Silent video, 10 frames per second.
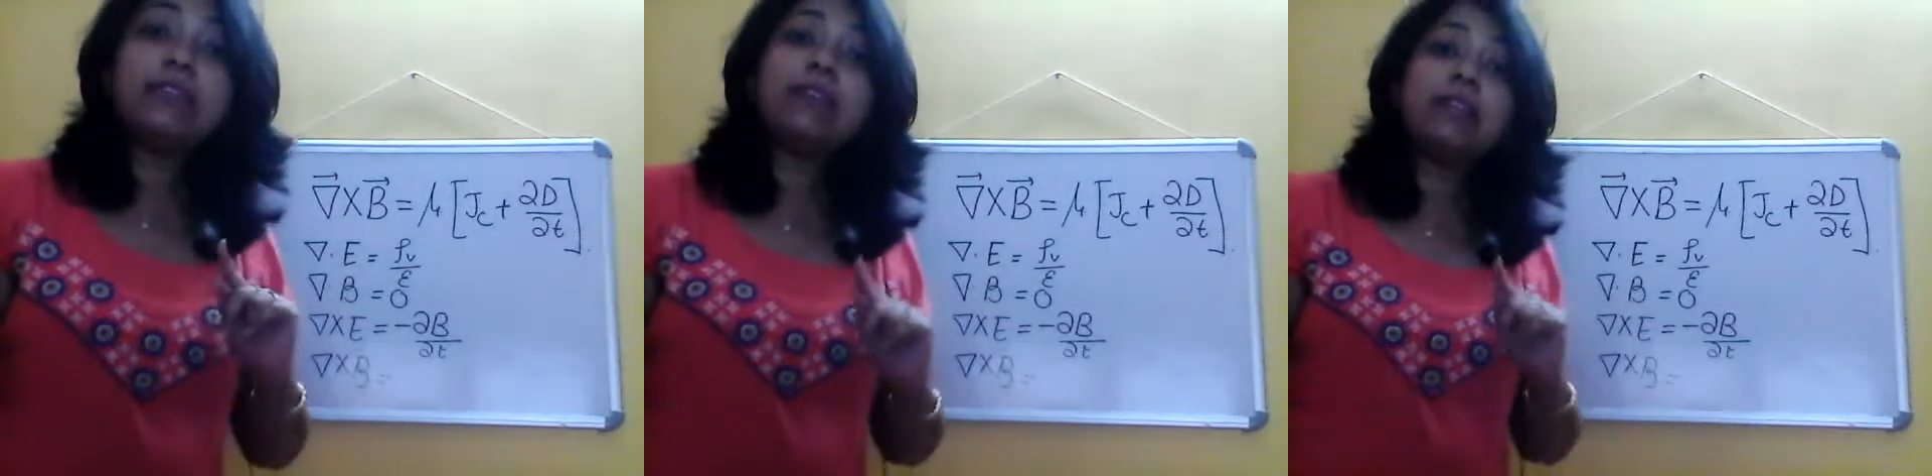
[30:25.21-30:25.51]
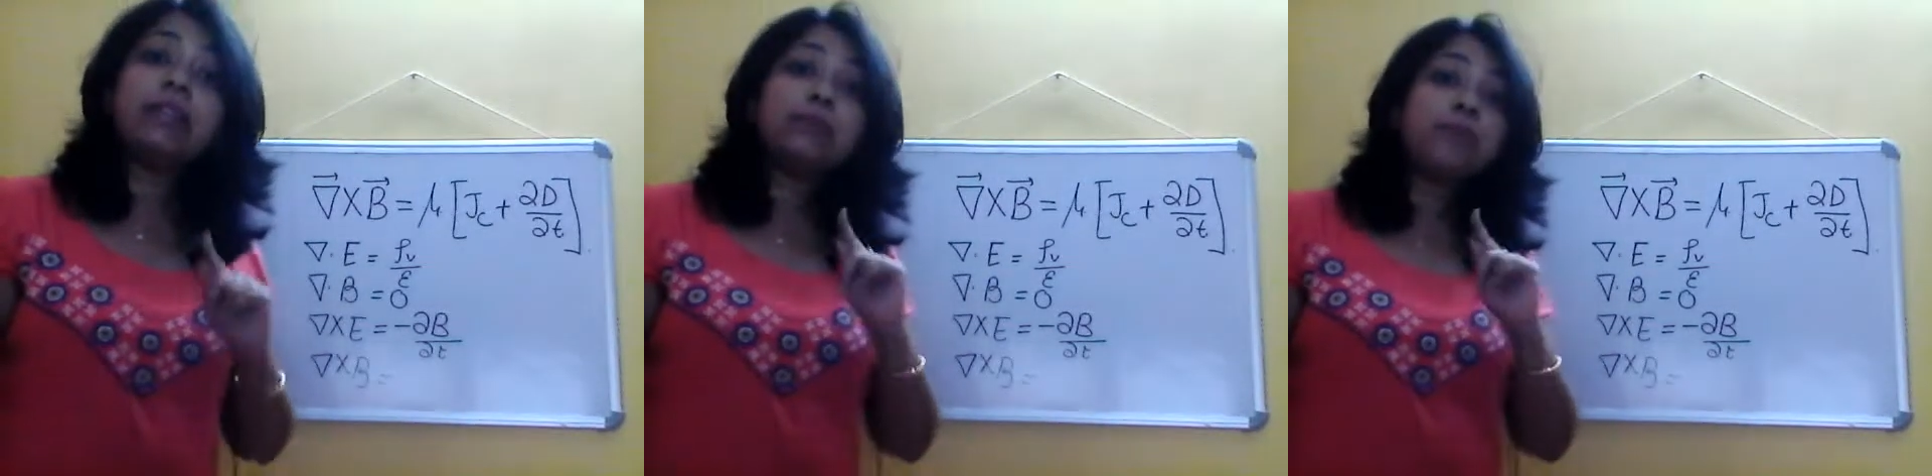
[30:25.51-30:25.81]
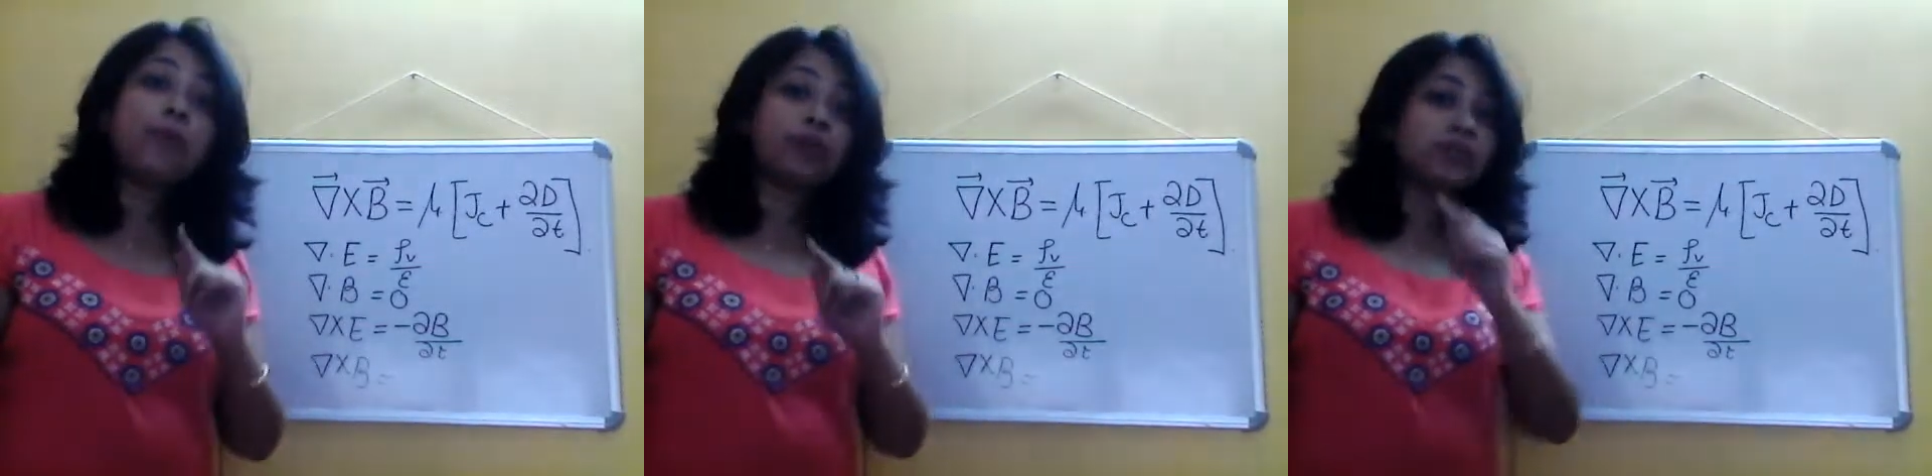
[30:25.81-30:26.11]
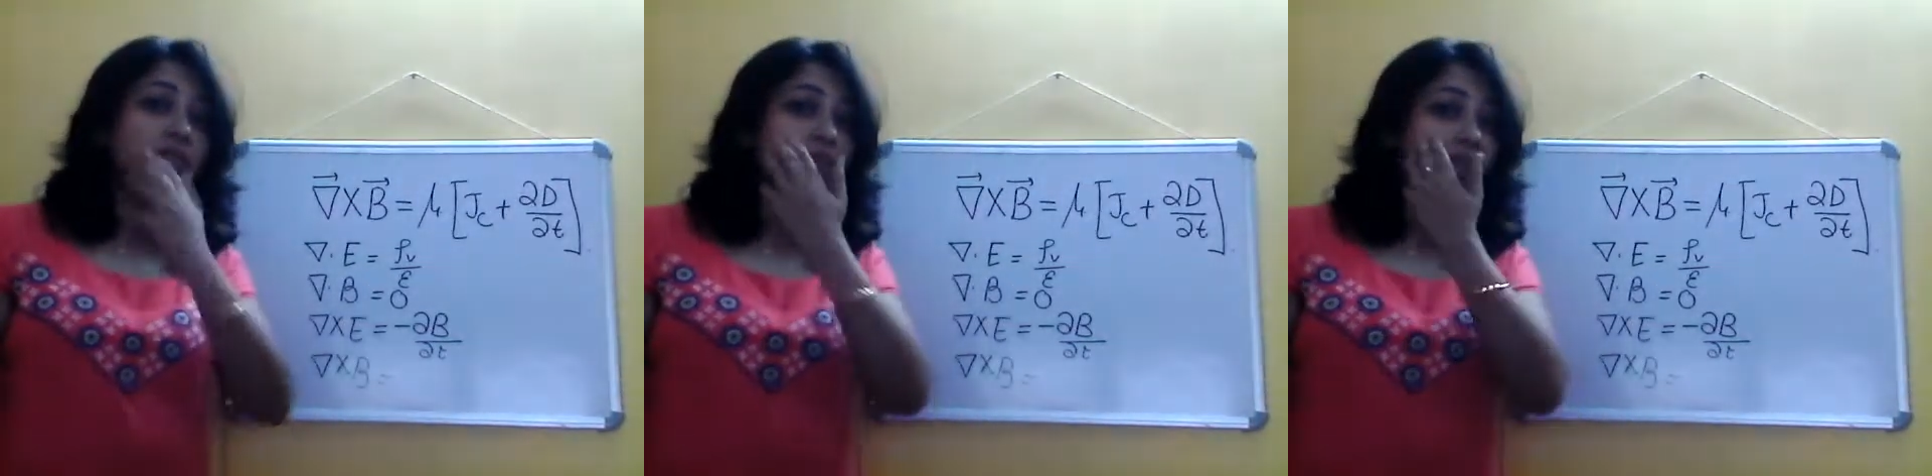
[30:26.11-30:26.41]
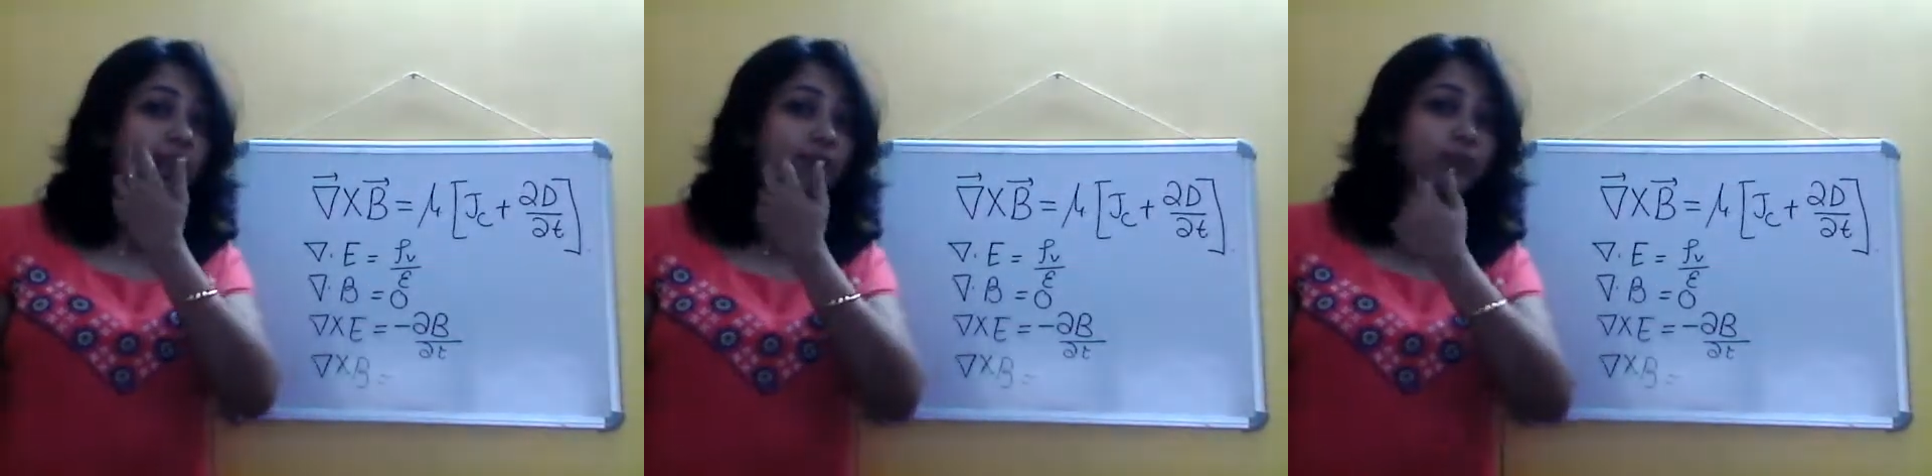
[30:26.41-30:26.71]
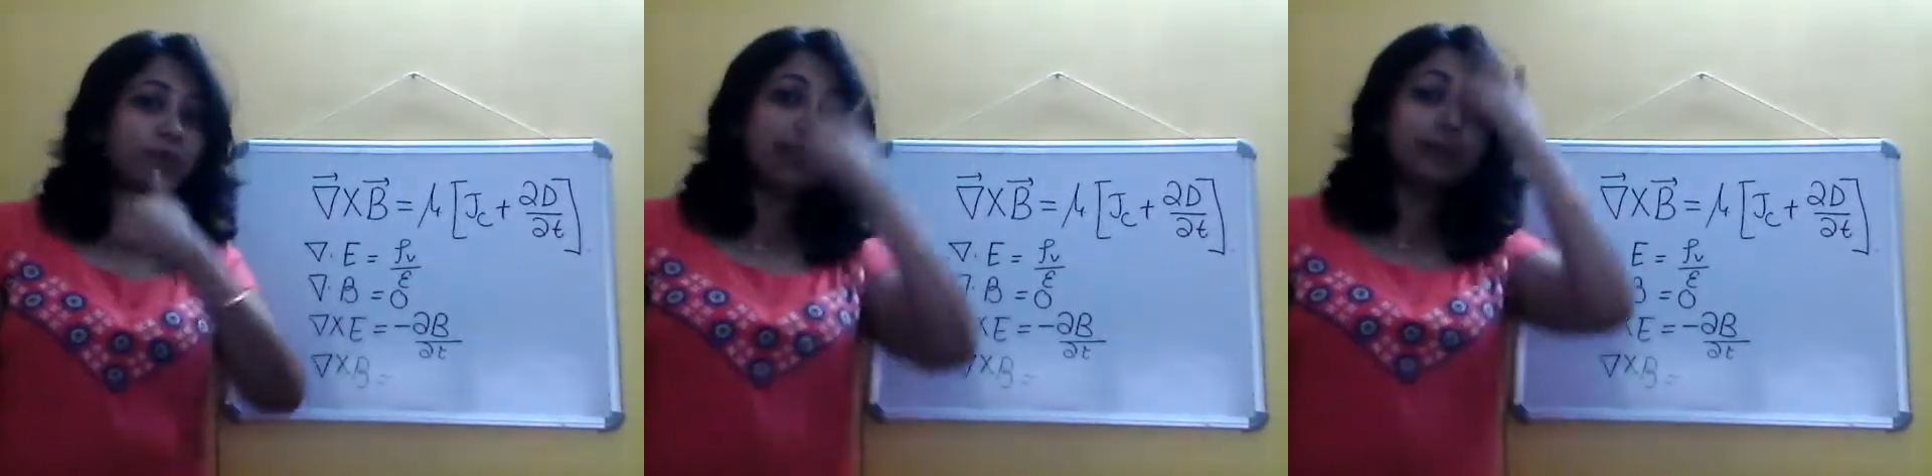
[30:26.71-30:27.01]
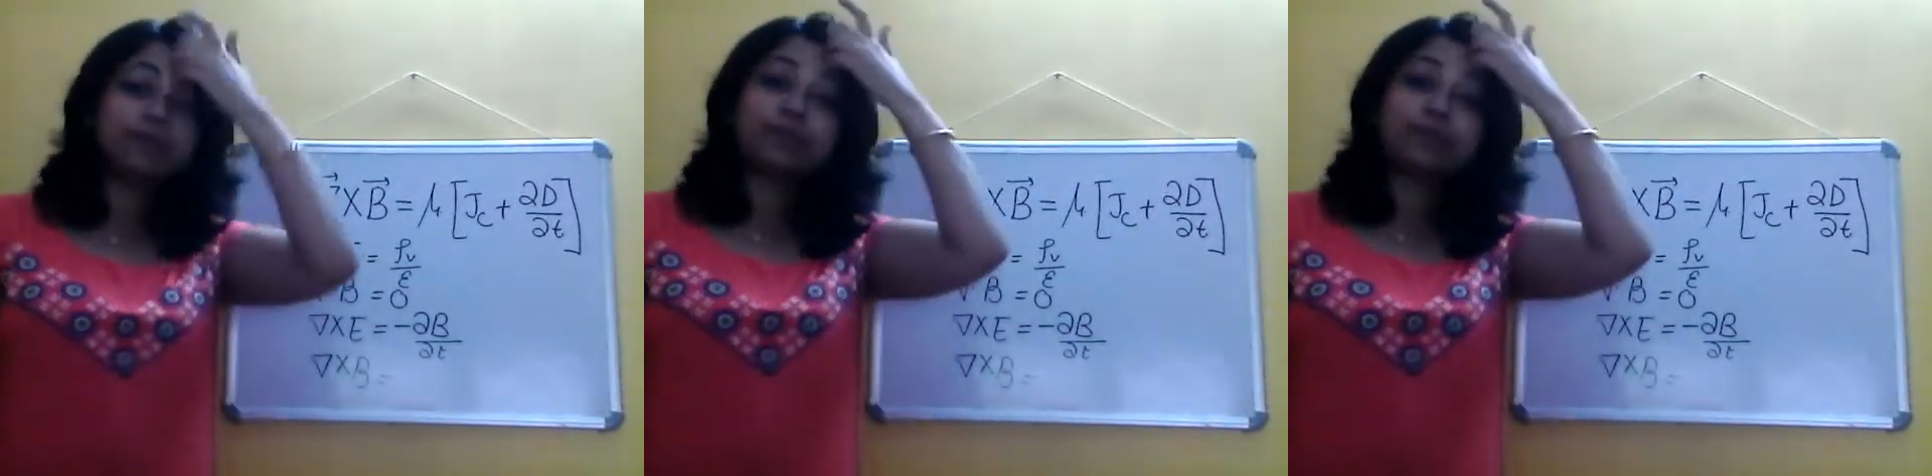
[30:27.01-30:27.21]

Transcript: very important thing to be